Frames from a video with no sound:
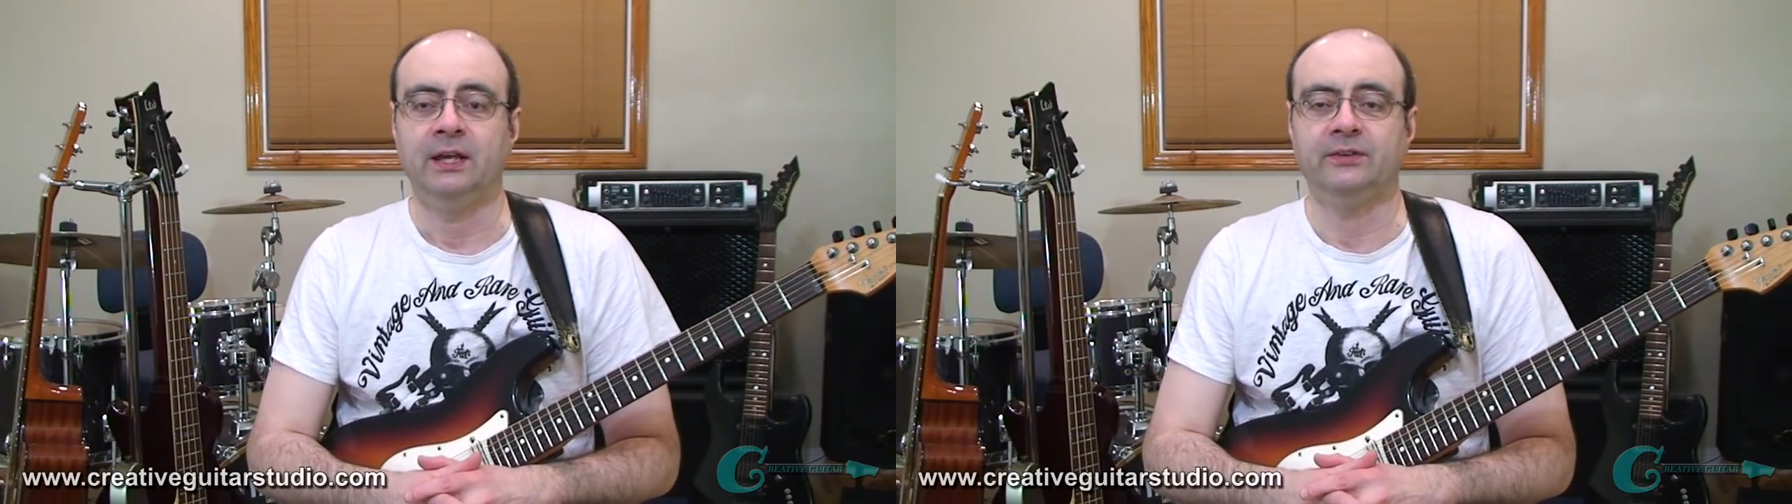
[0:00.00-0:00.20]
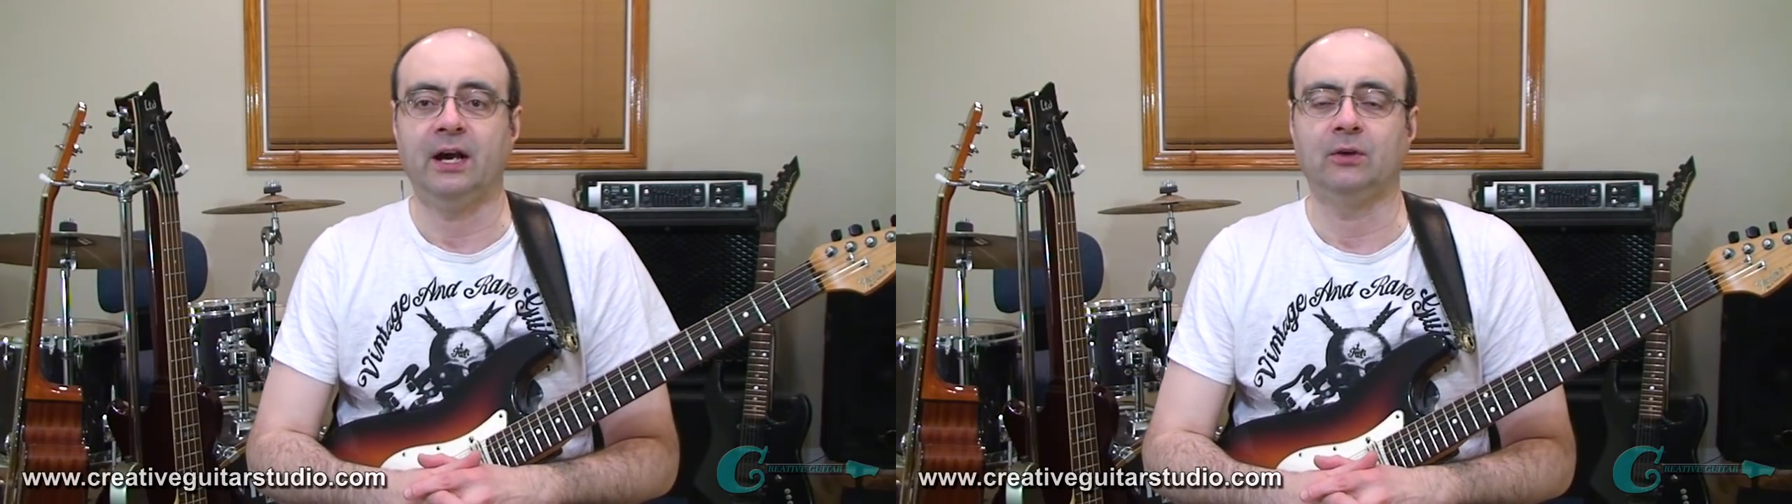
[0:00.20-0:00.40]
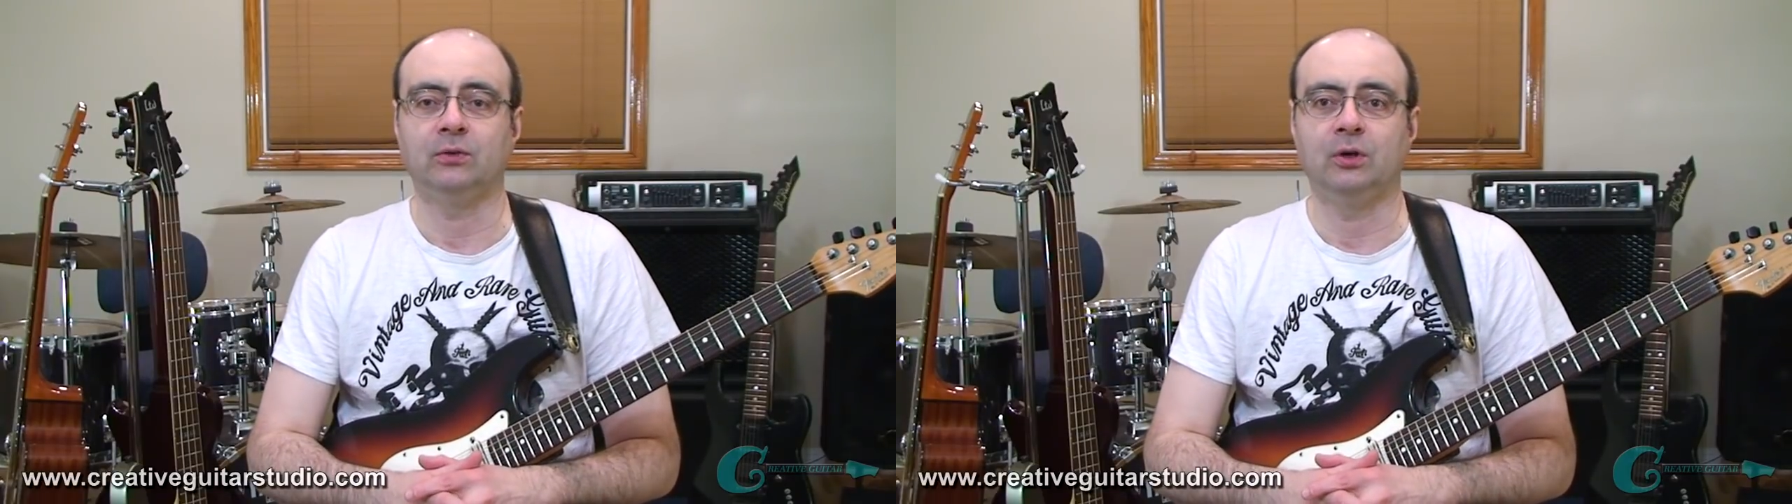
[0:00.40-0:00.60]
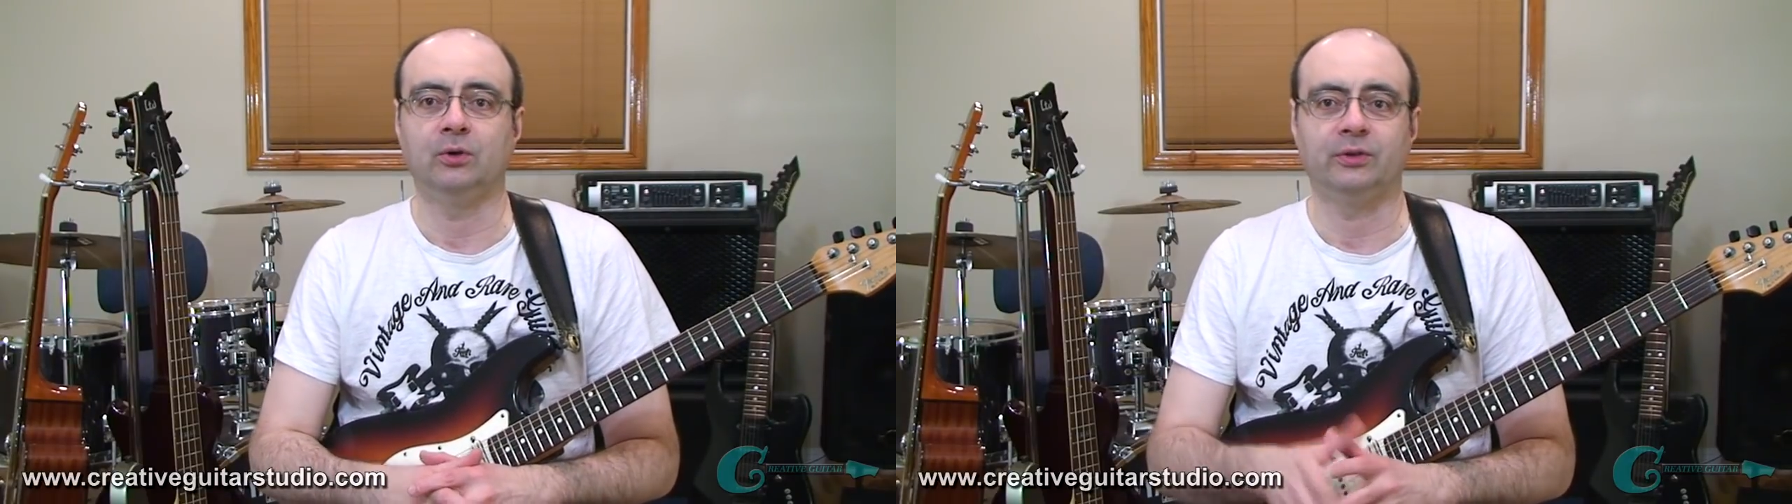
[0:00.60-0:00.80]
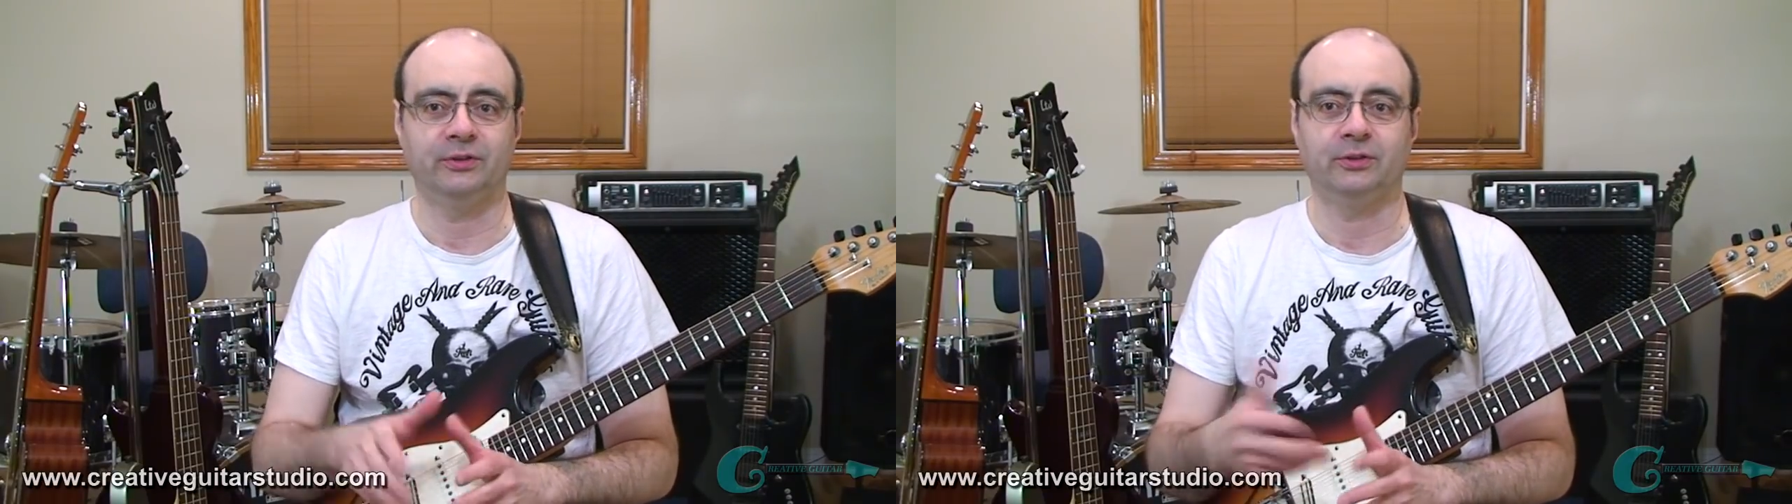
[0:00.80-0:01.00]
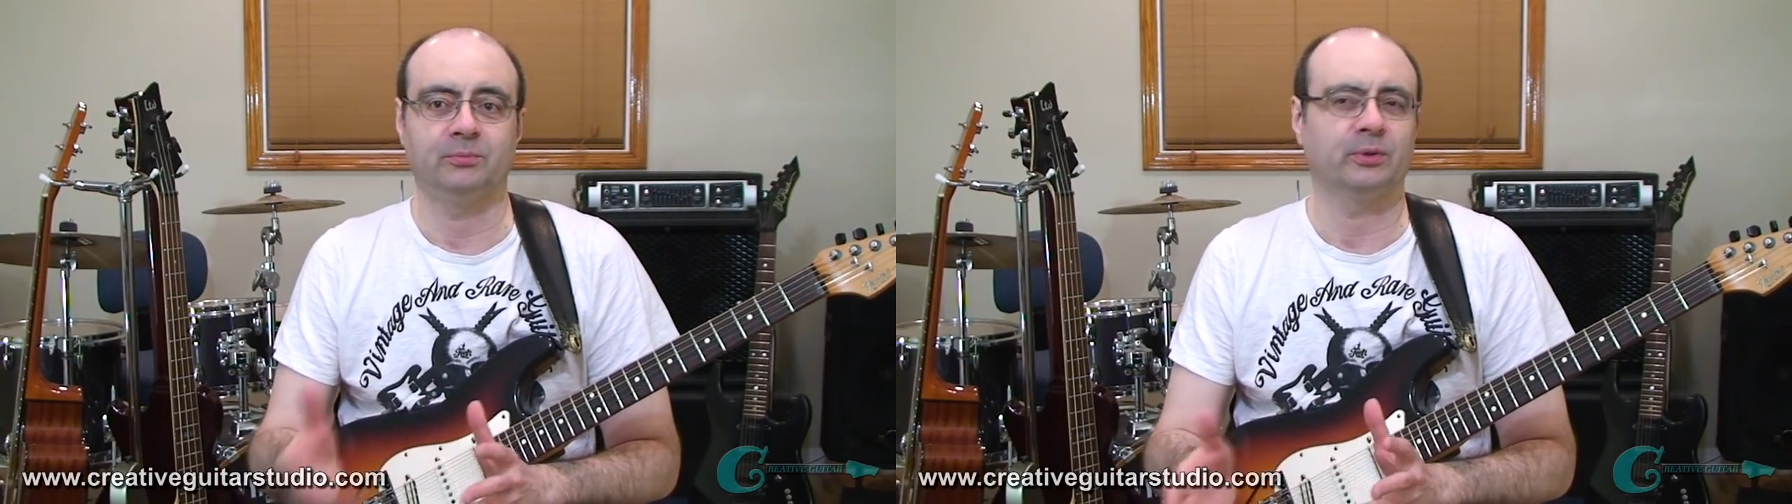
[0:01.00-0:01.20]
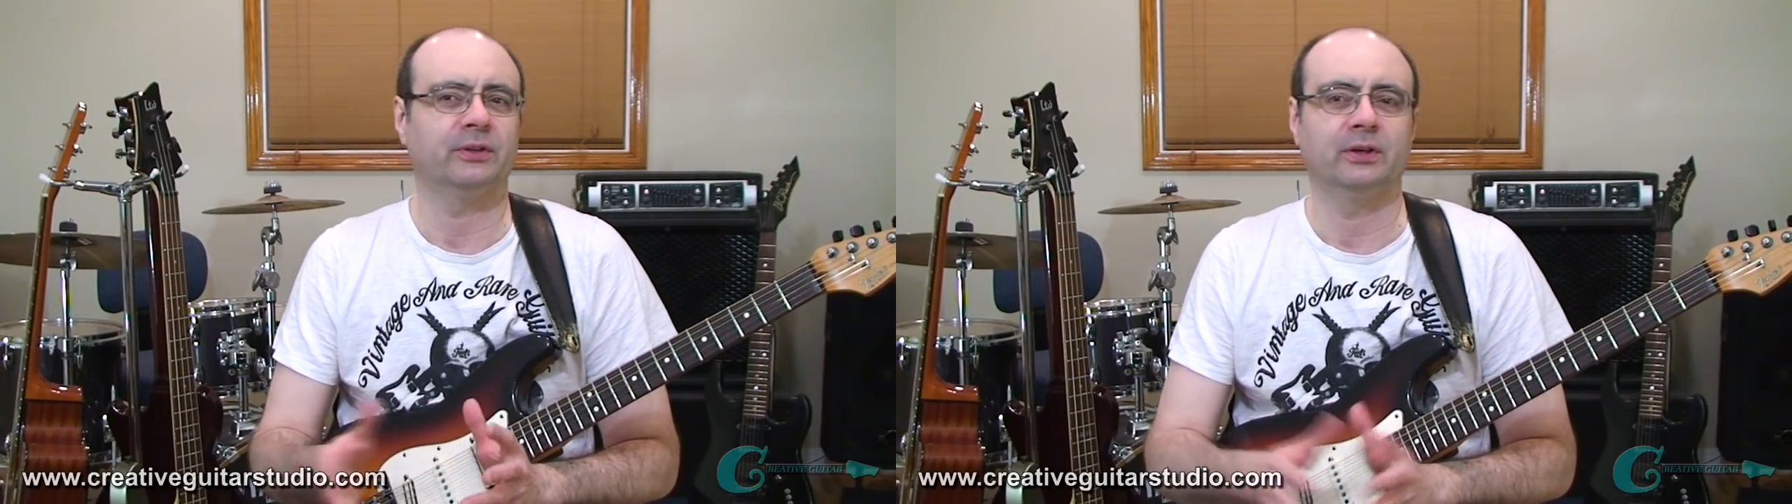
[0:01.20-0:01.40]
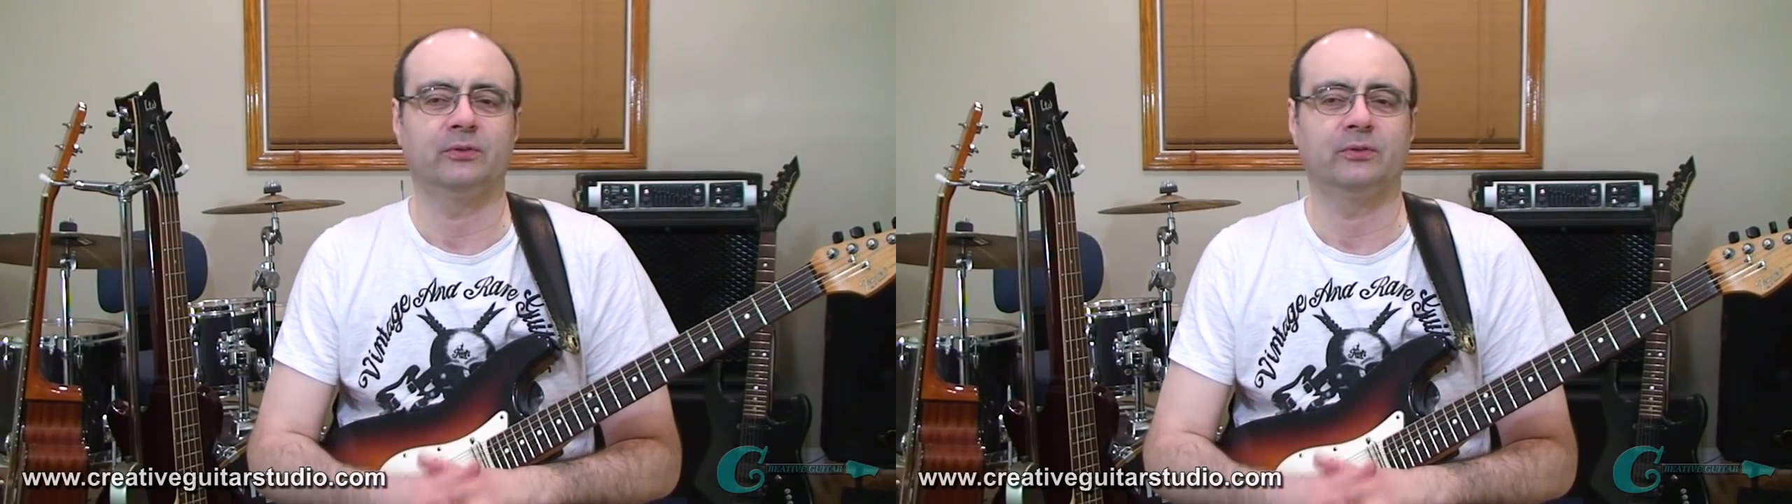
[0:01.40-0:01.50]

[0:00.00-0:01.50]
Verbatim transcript: download and you can print